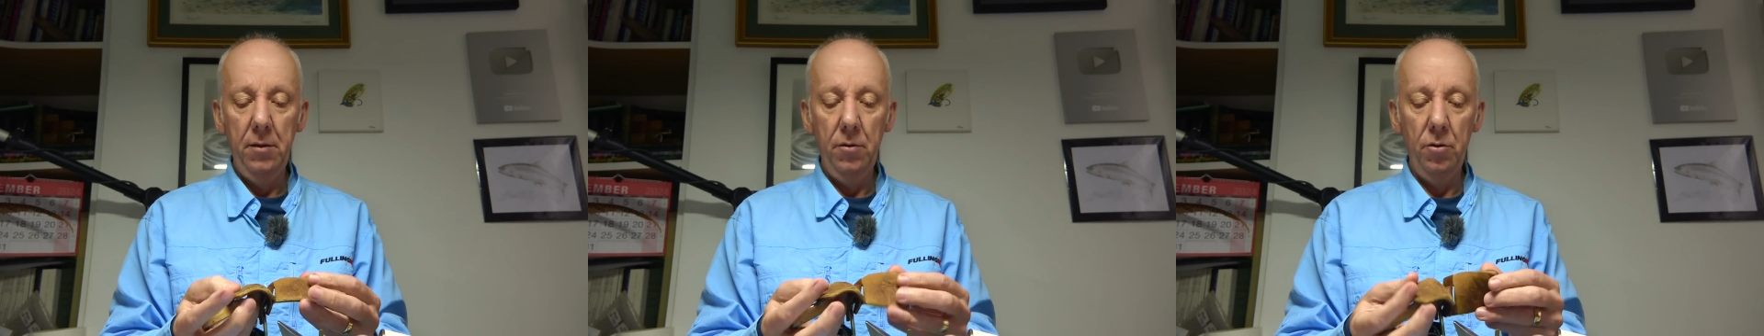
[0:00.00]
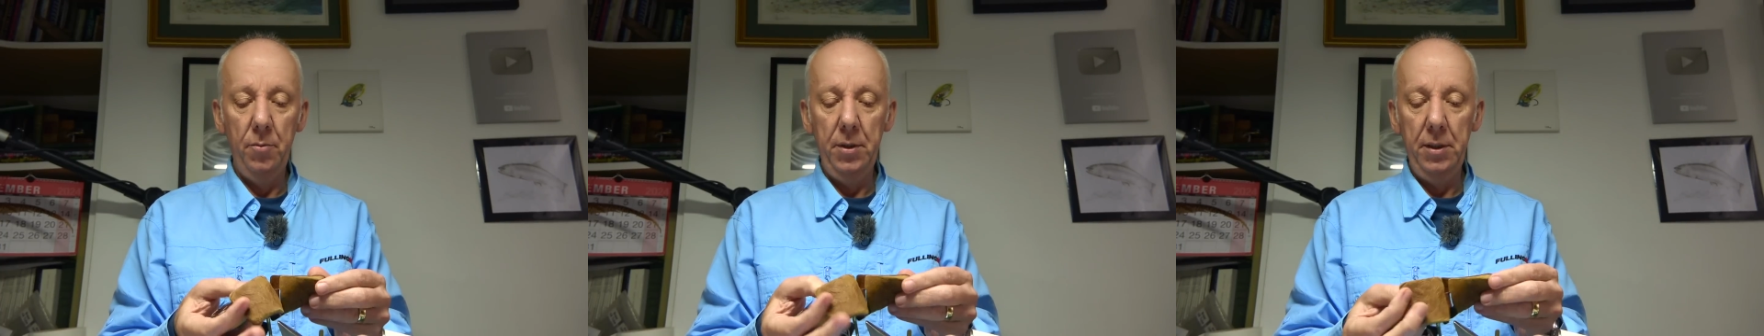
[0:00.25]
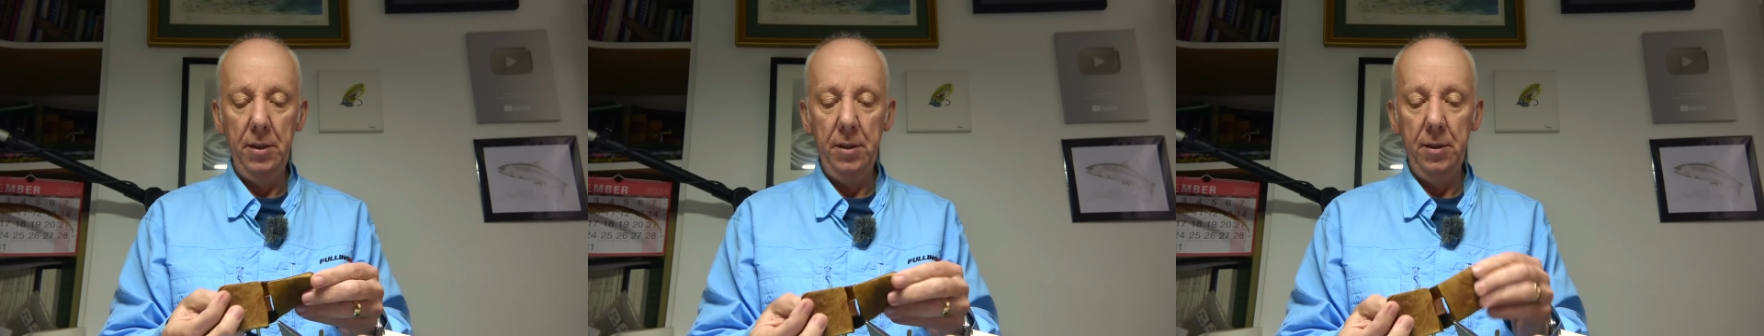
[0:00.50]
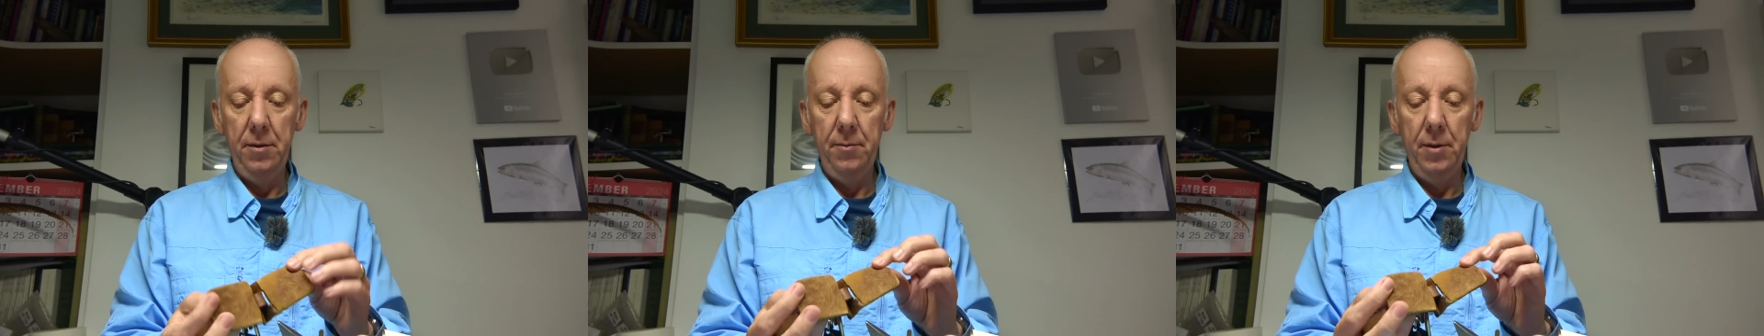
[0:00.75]
Got
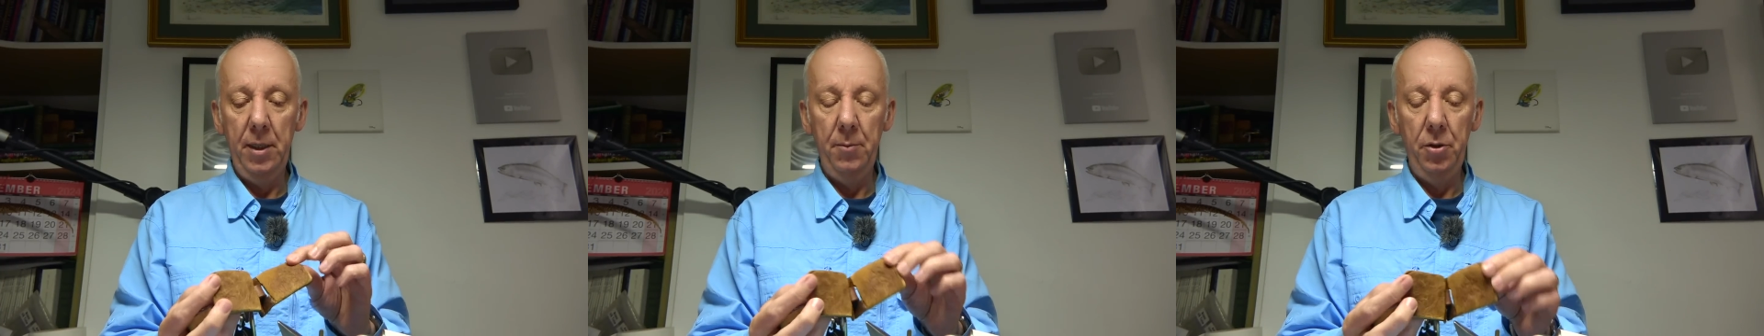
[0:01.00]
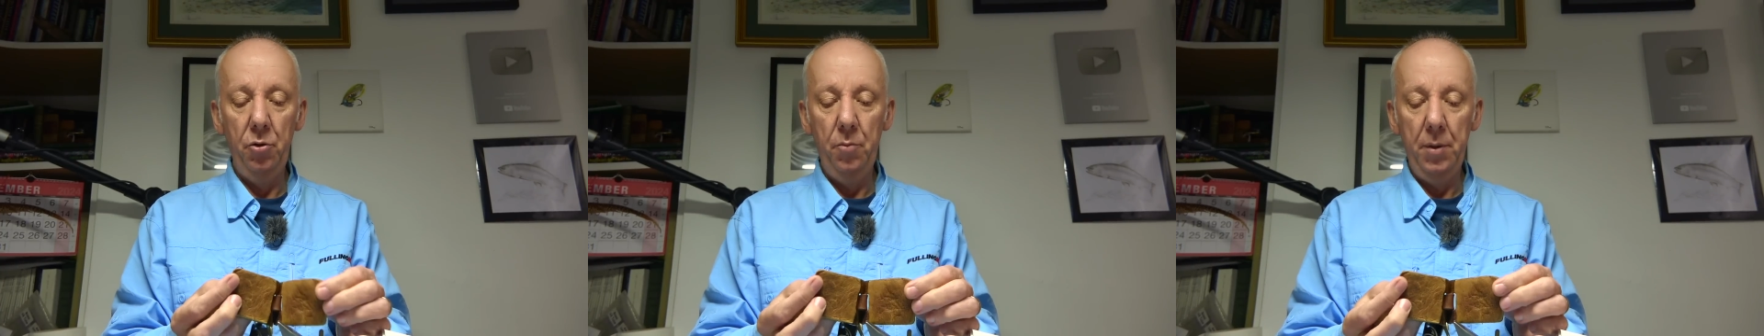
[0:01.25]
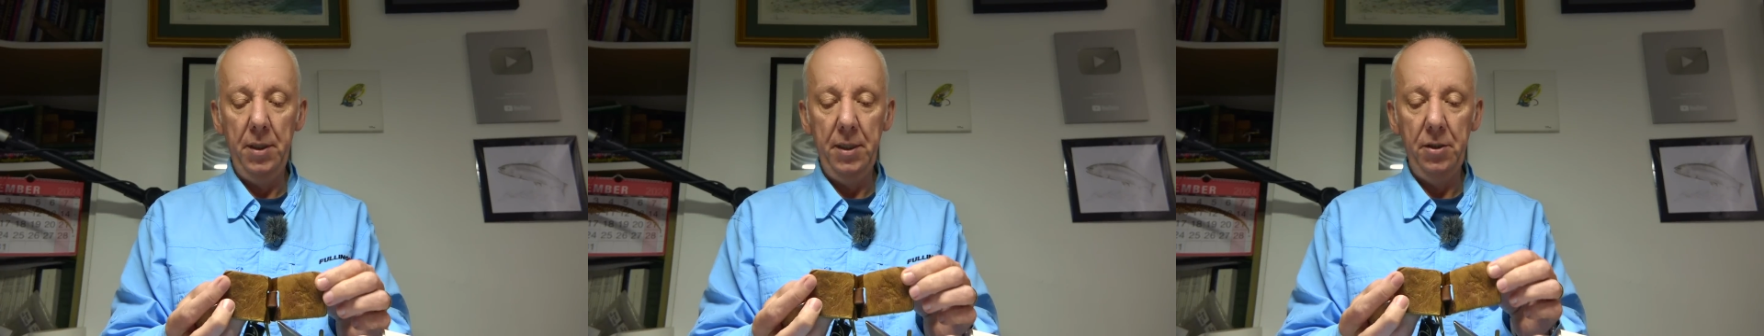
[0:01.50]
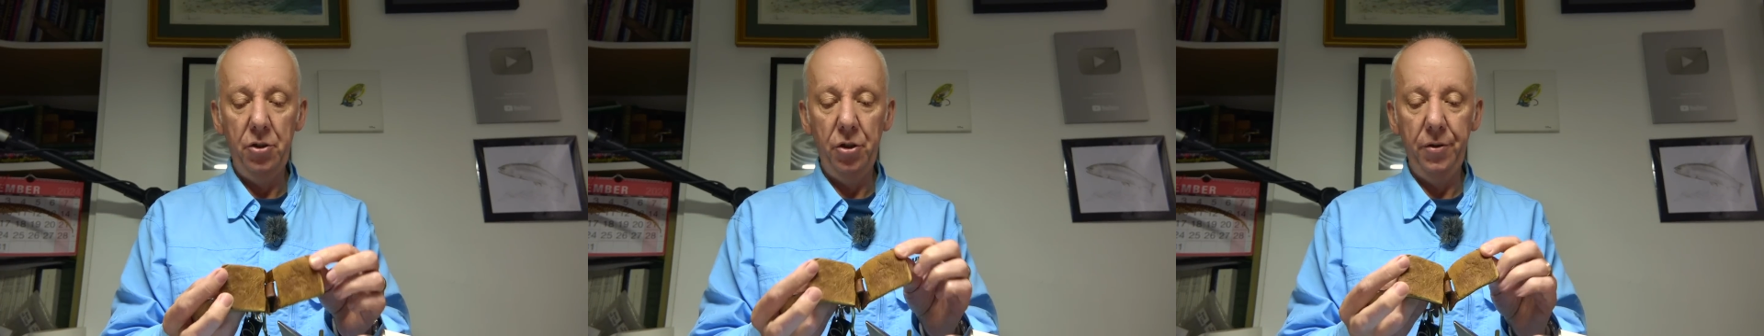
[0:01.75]
my Amadou
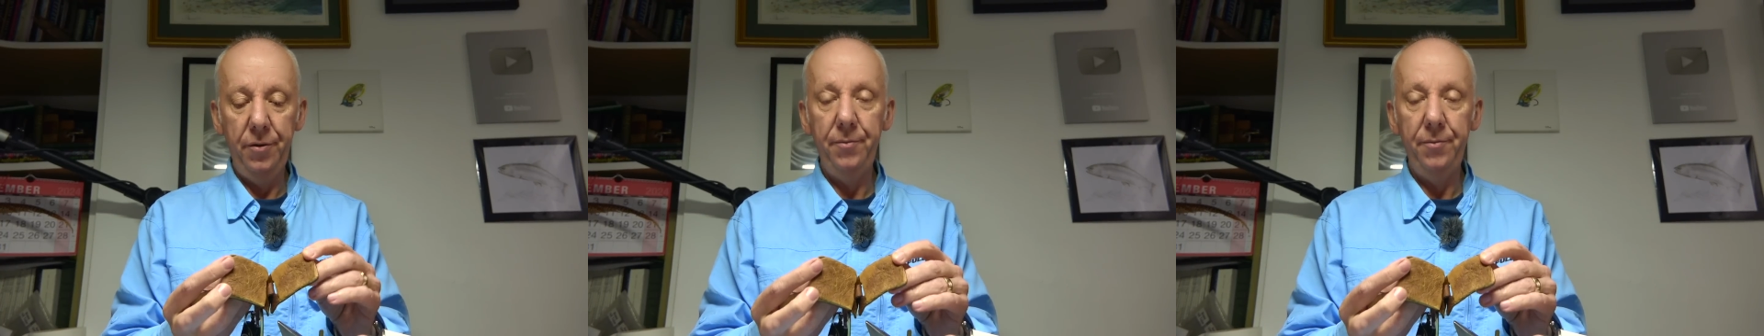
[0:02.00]
patch.